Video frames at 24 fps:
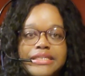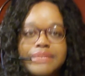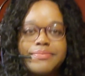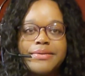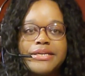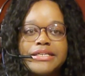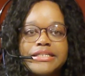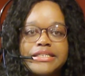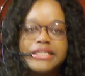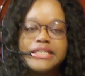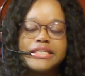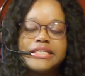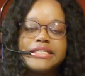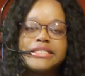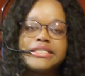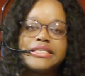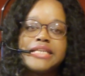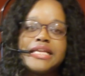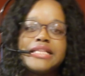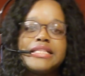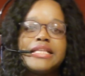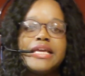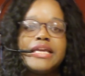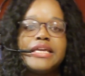He basically
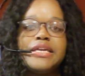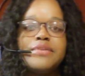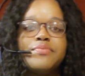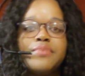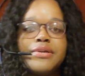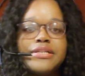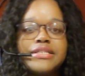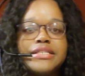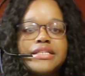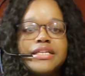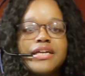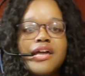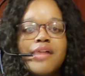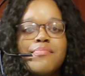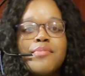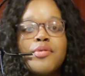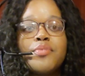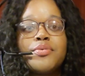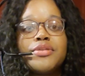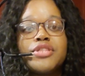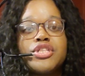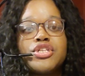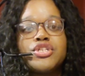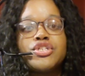said that he wants to come
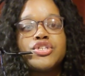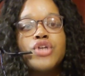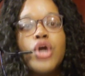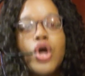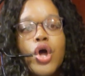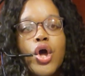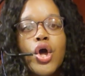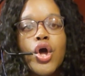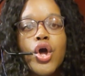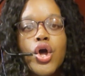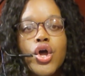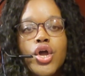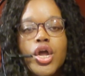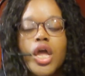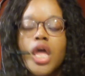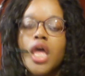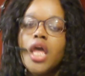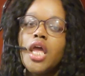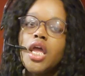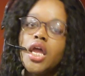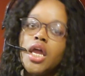up with a song